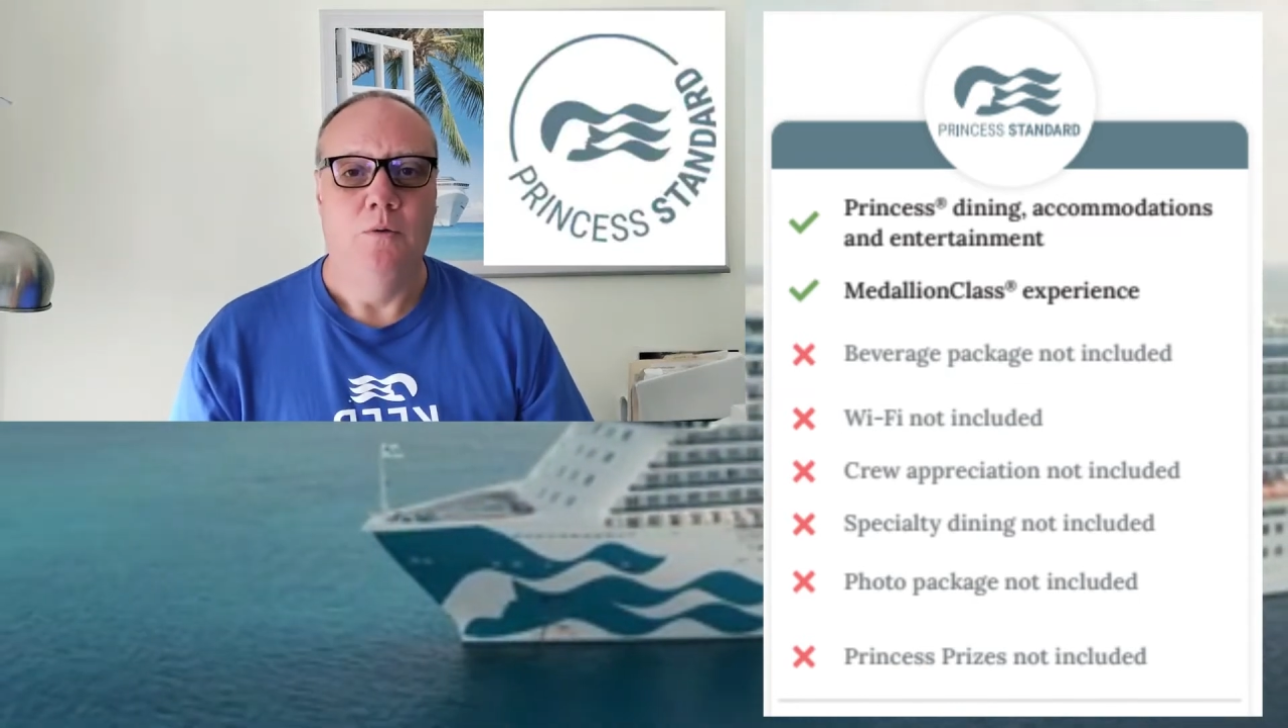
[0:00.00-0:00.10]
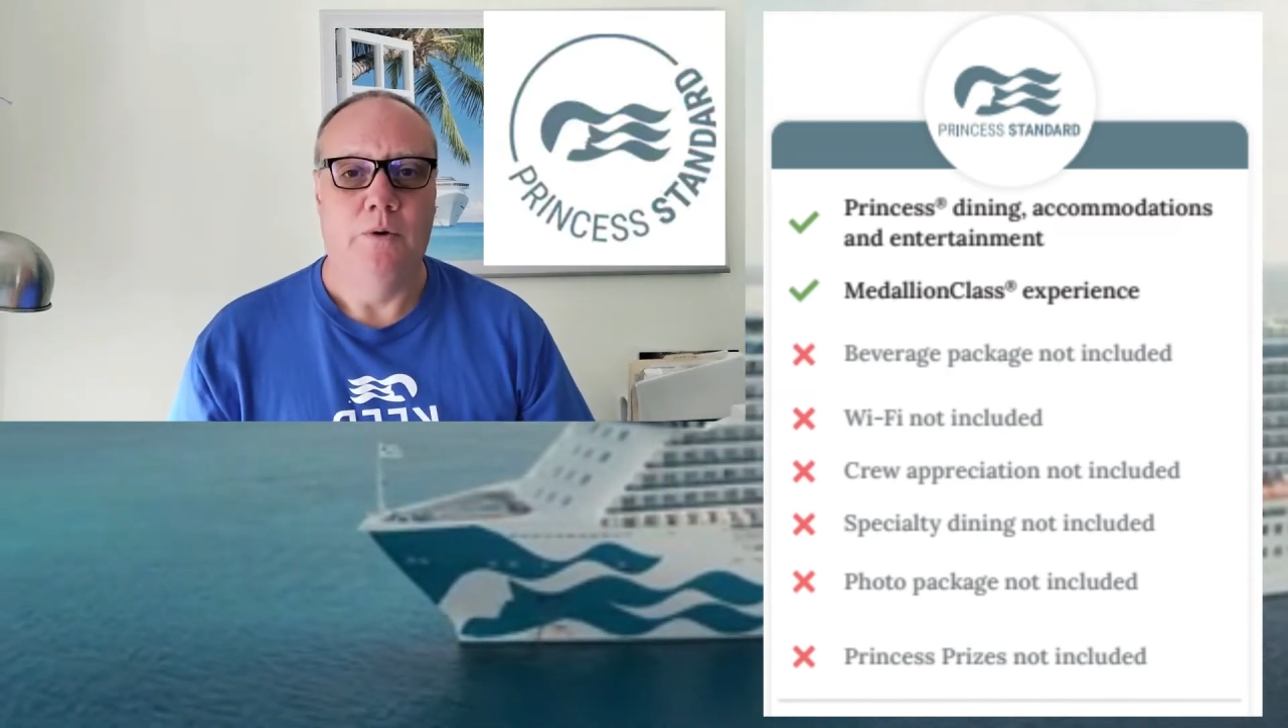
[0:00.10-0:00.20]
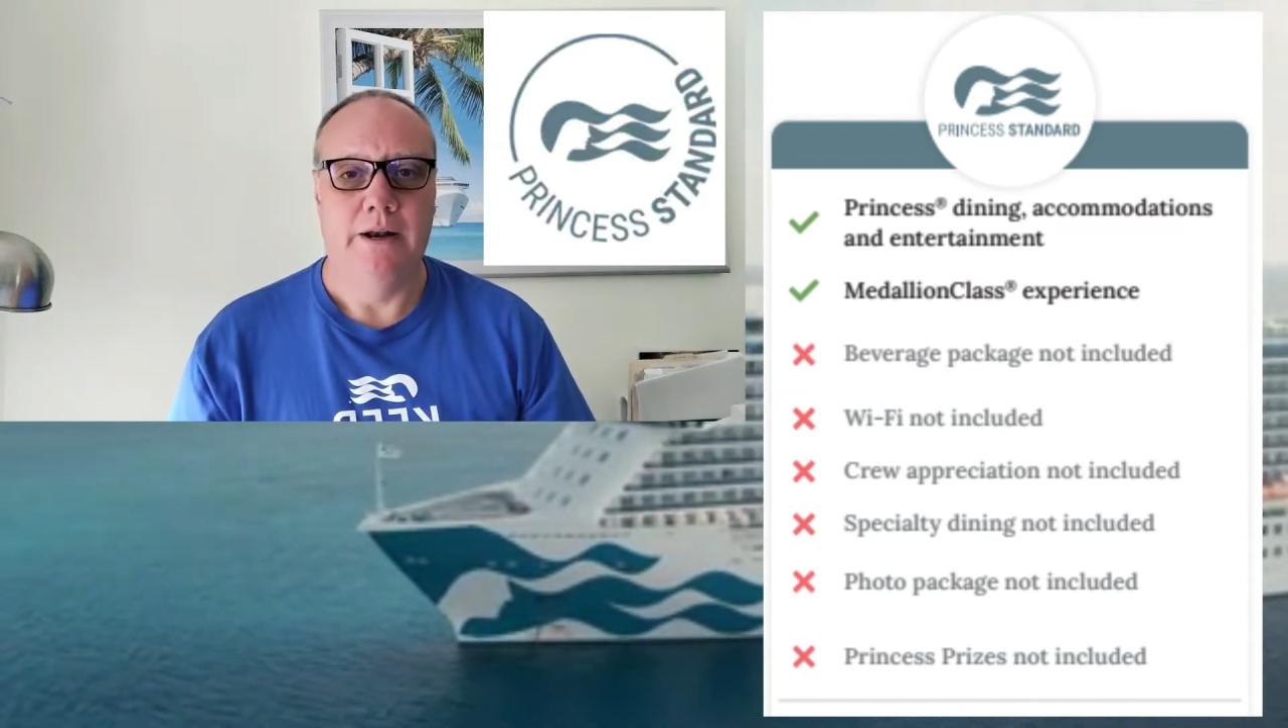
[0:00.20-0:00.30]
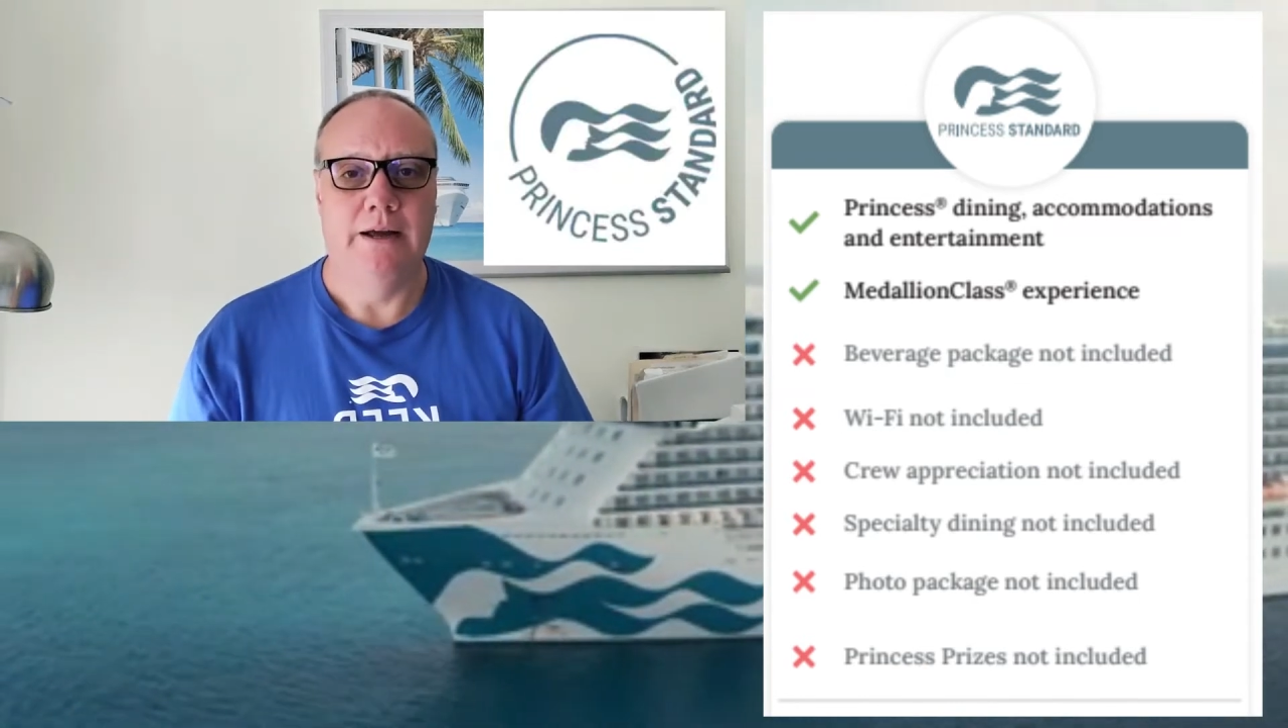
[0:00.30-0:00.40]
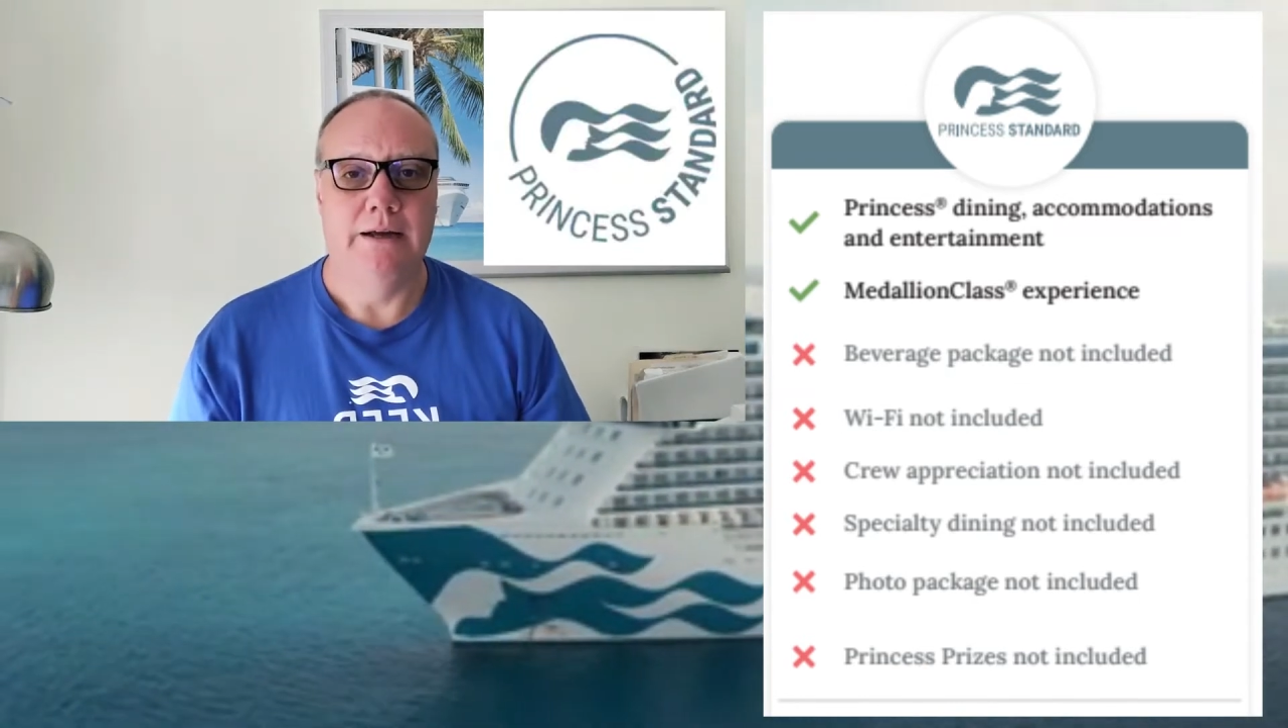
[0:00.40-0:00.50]

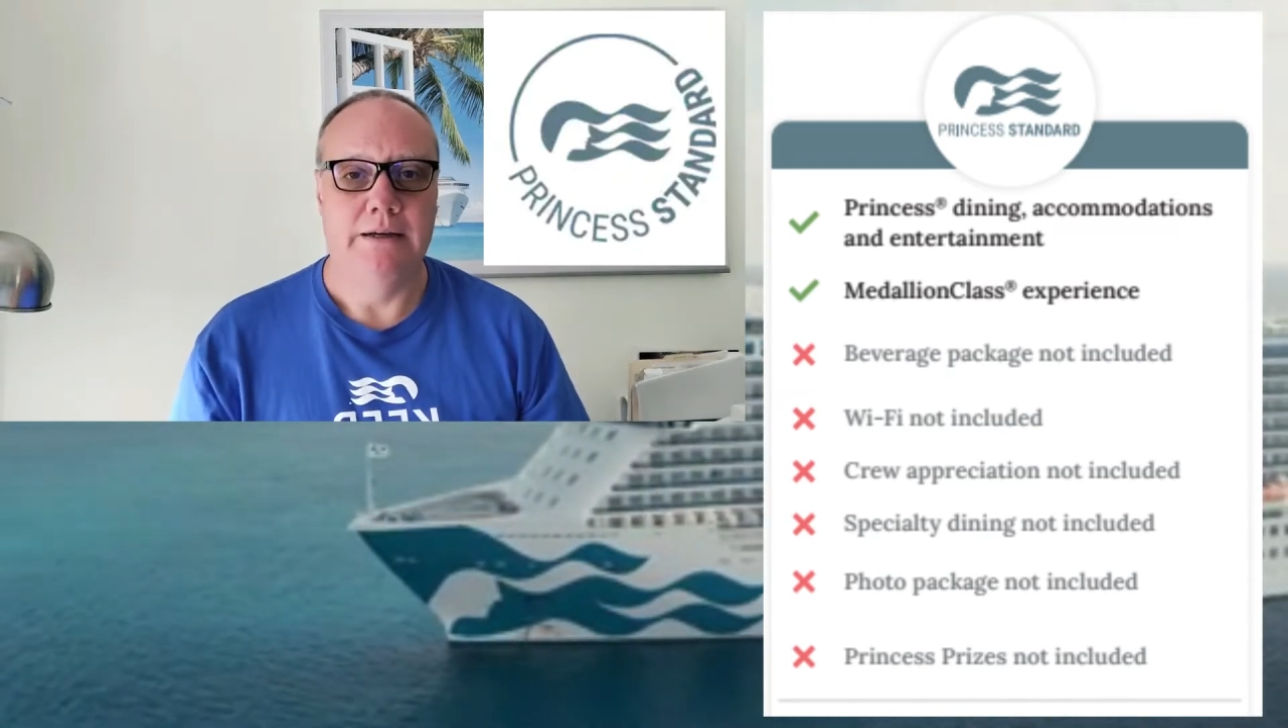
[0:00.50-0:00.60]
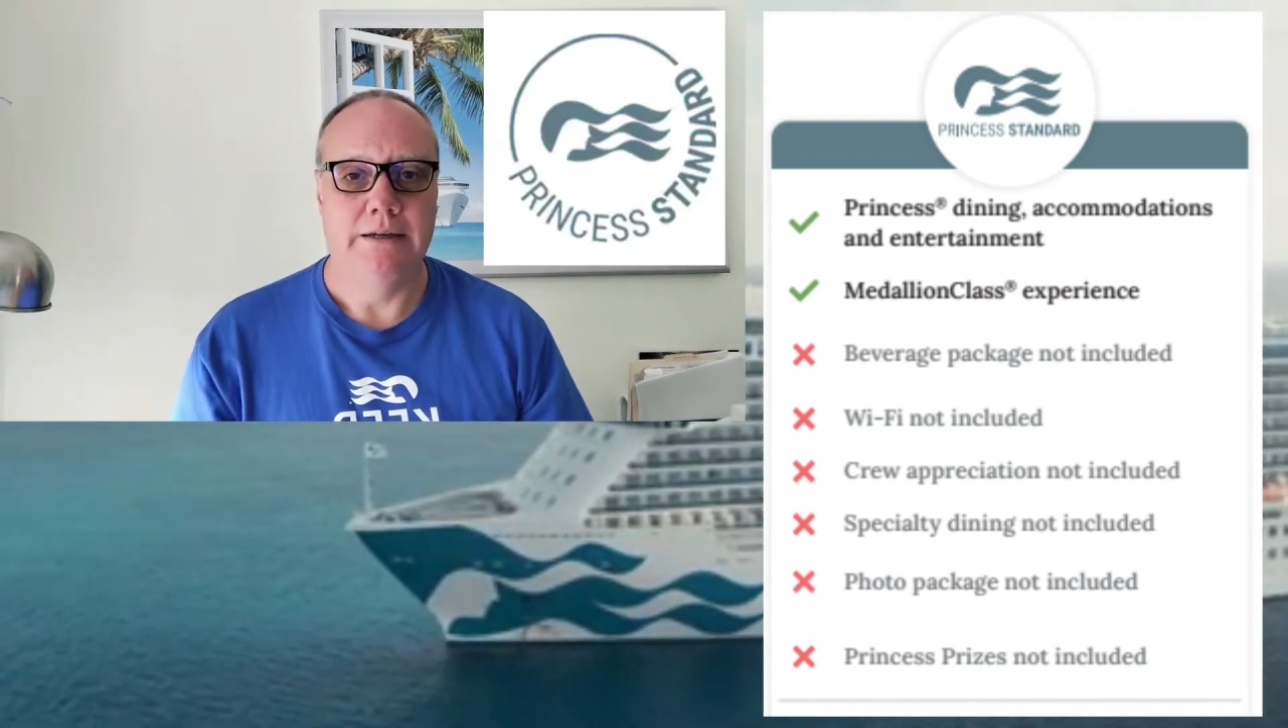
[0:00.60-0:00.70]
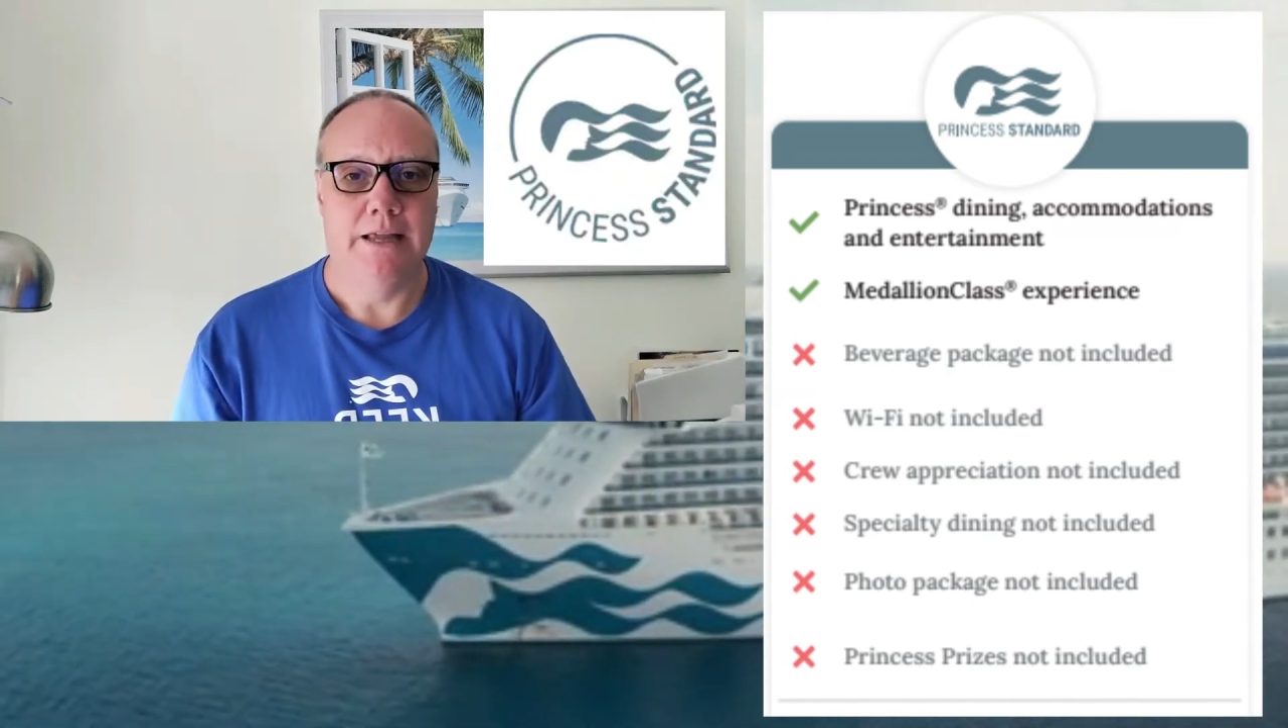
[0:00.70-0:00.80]
want to